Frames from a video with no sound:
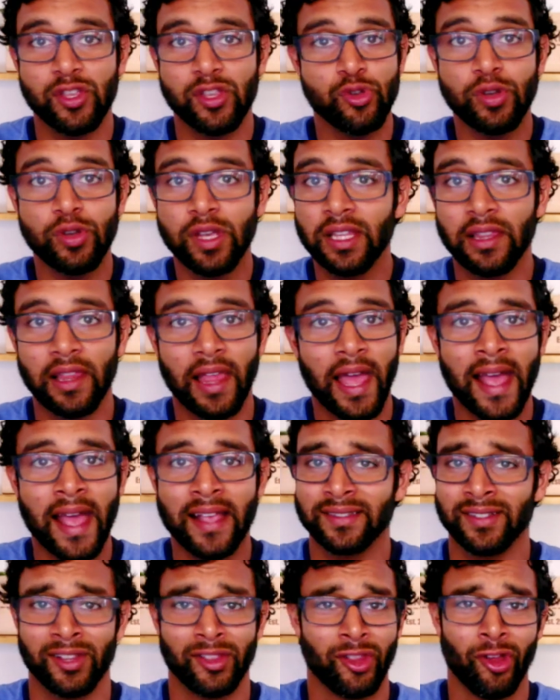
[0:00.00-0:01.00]
you can
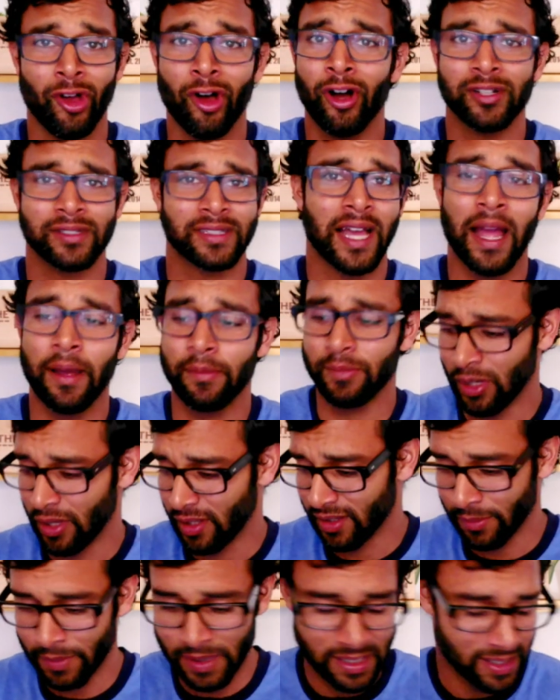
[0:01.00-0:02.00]
last a long time.
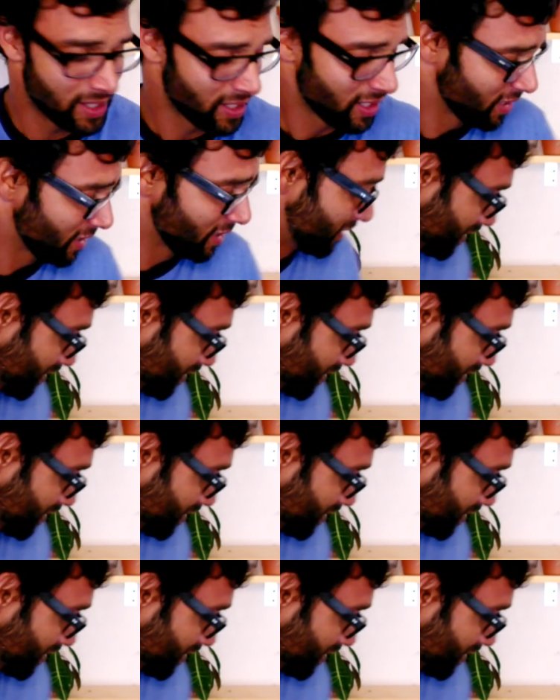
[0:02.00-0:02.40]
I mean,